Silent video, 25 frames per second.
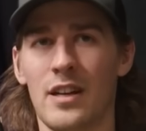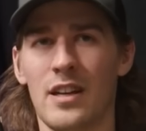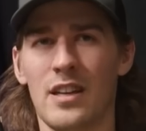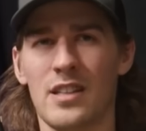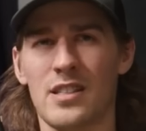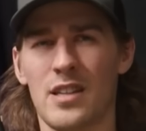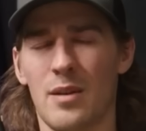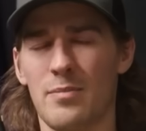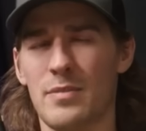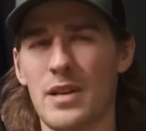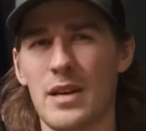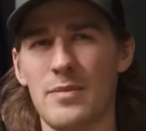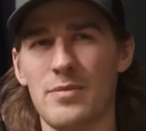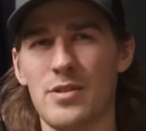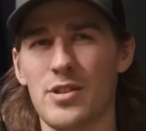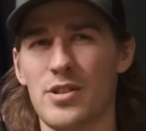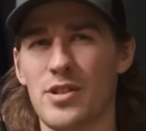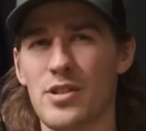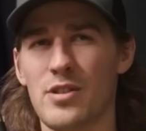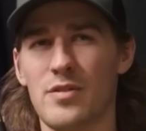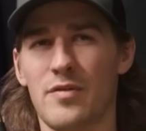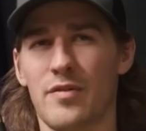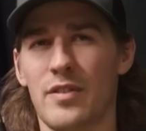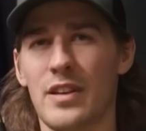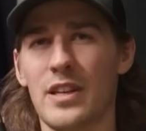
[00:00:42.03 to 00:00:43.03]
sometimes it's
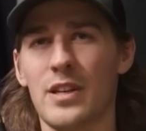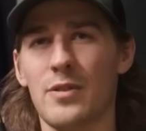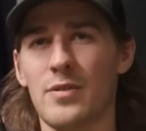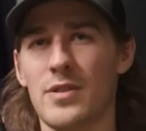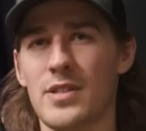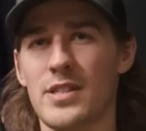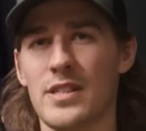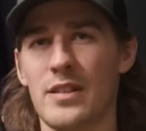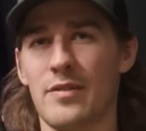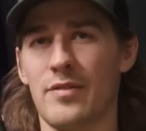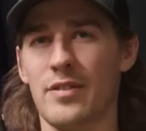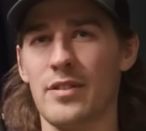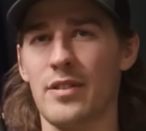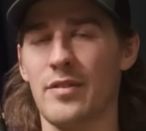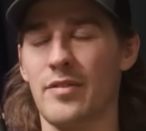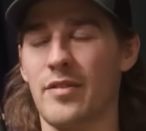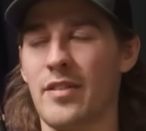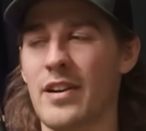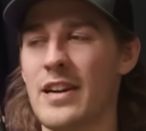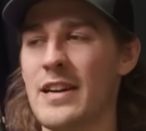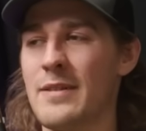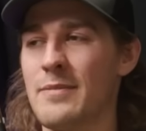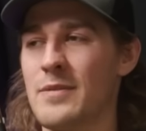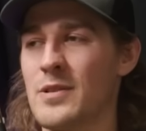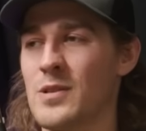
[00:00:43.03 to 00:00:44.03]
just frequency for the
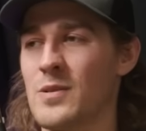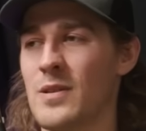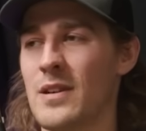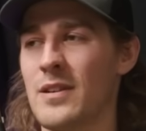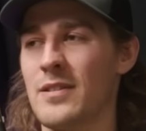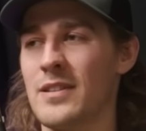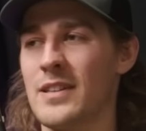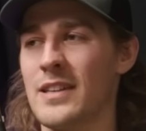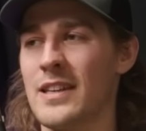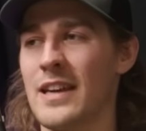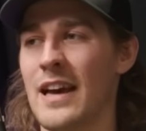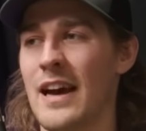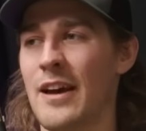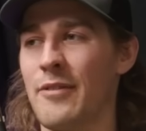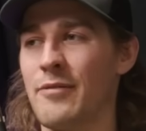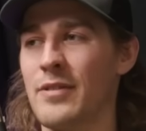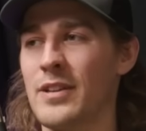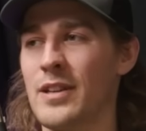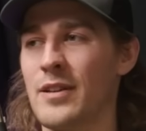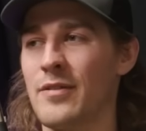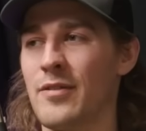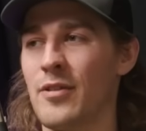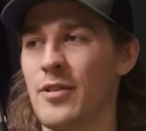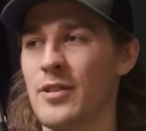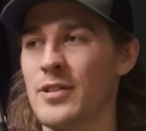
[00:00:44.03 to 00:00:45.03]
frame as well that you can't
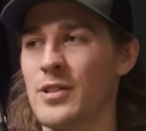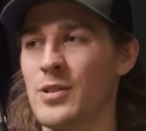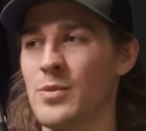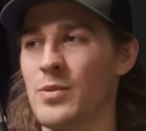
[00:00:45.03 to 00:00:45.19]
really avoid.